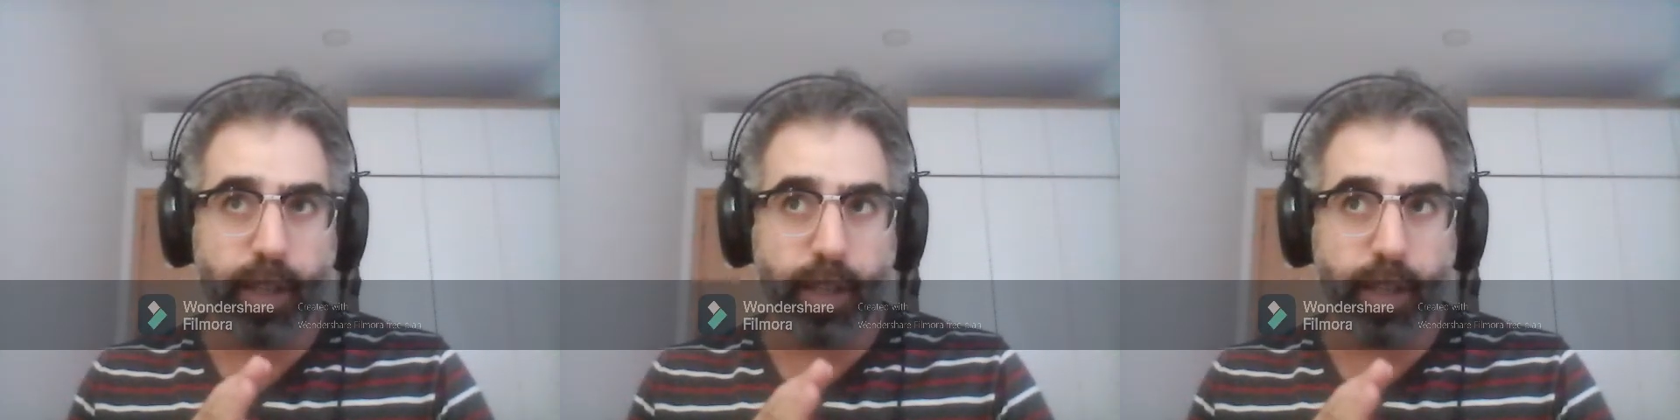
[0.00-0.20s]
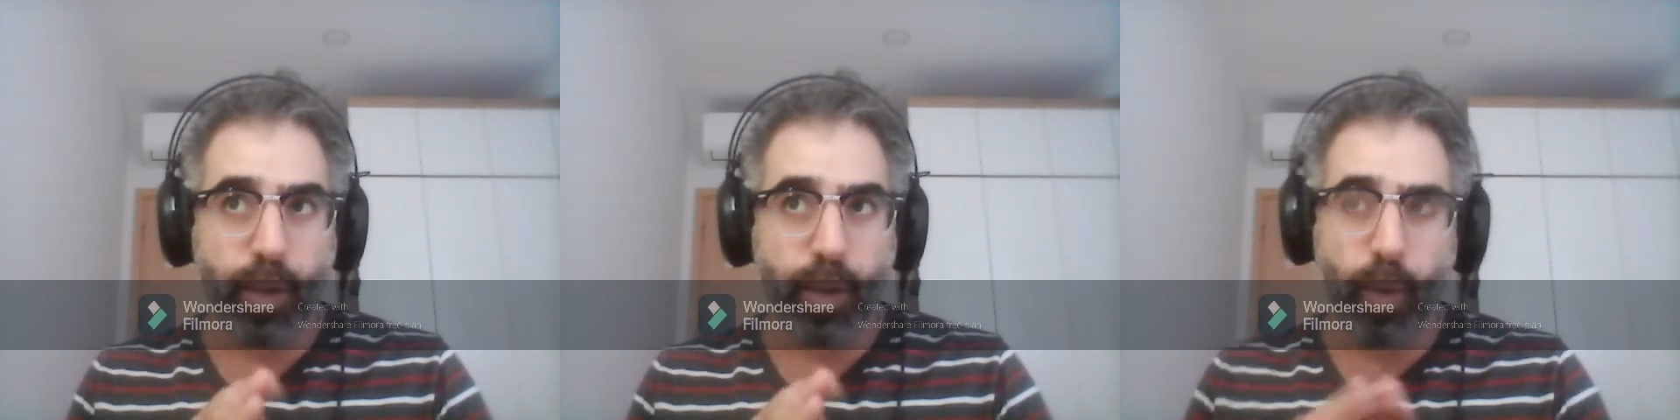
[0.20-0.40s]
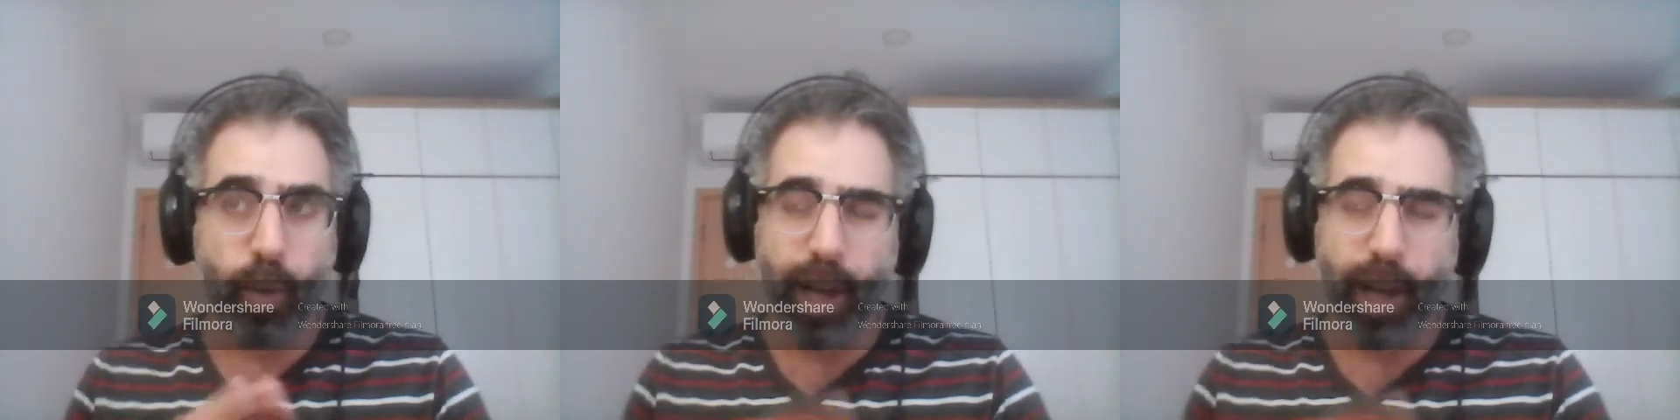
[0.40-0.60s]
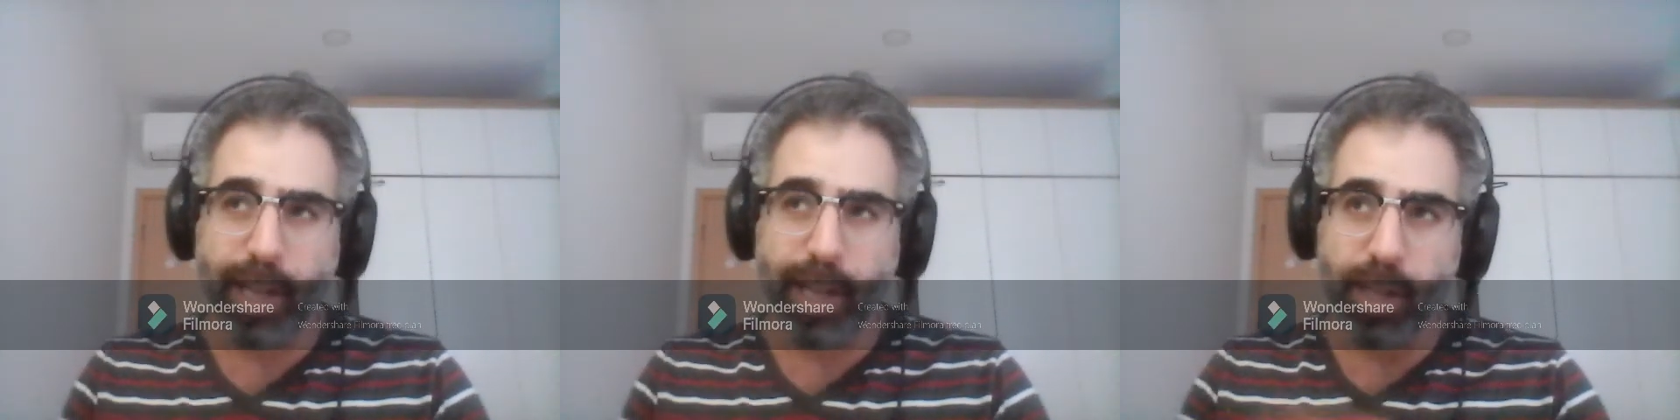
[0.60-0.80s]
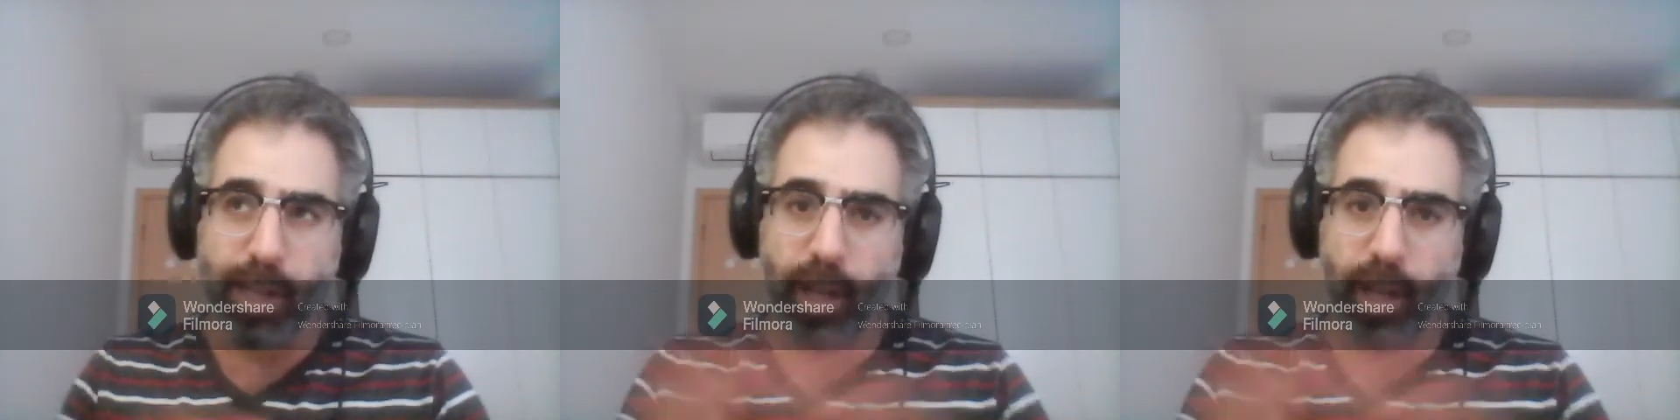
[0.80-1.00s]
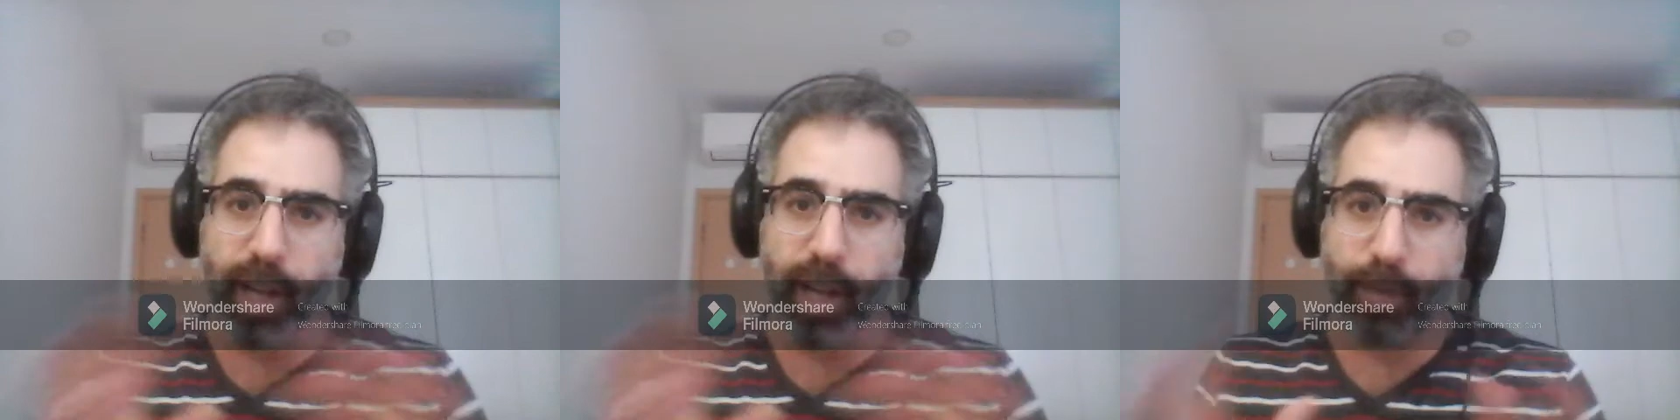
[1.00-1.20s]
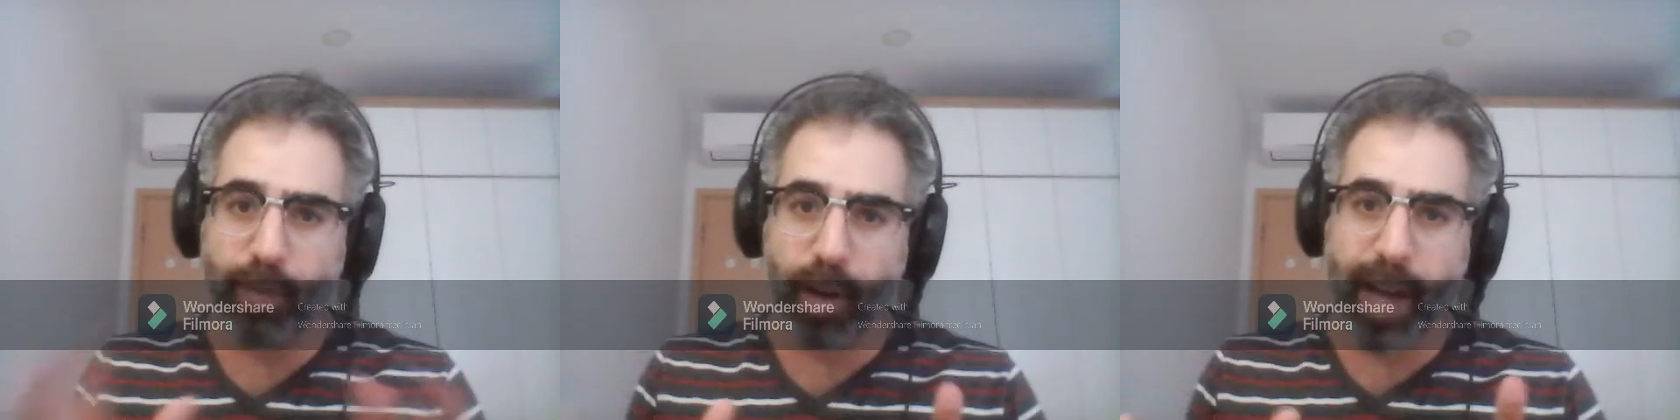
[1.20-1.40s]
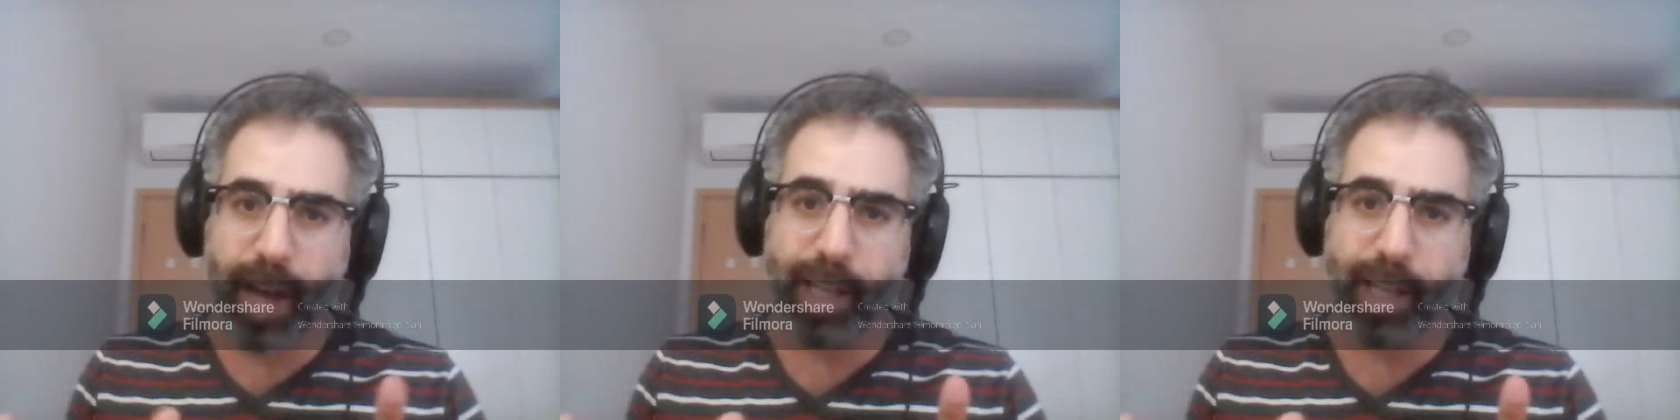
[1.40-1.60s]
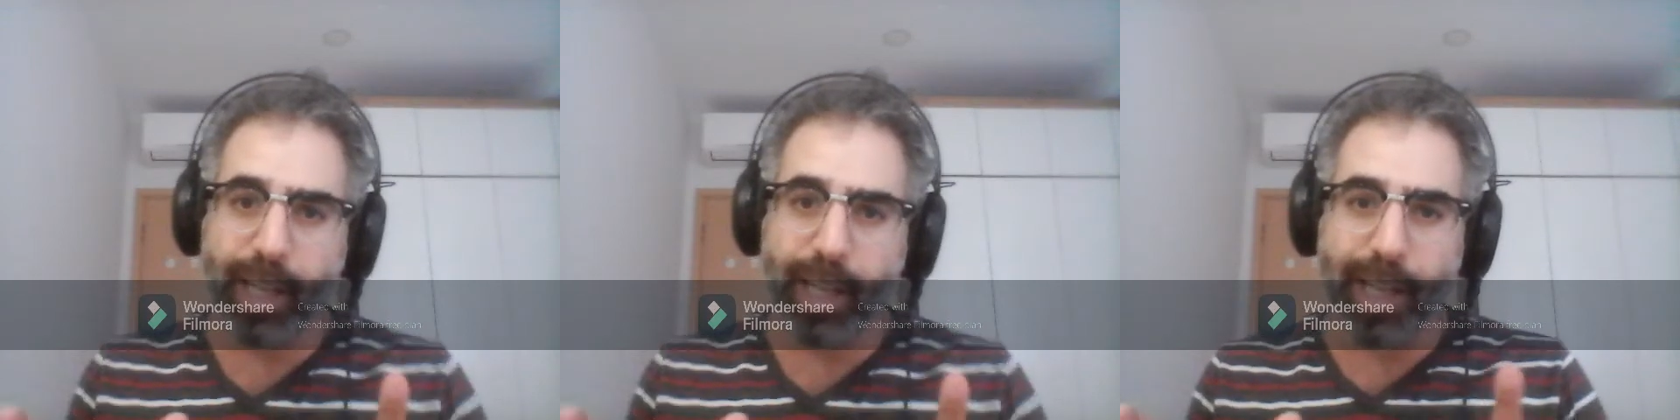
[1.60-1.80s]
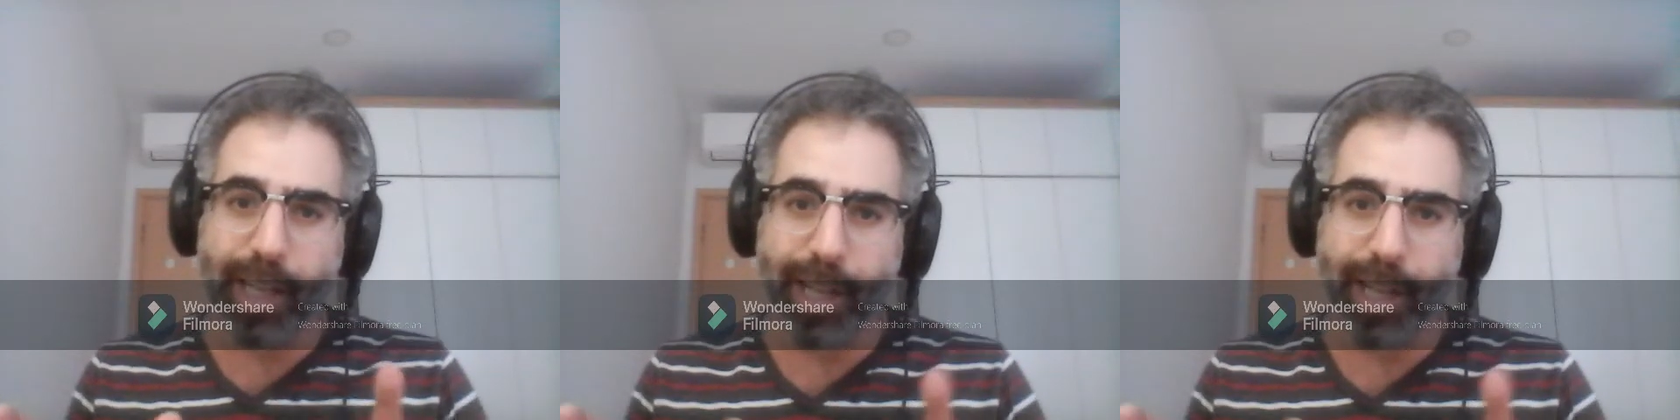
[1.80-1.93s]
so while I saw a lot of variety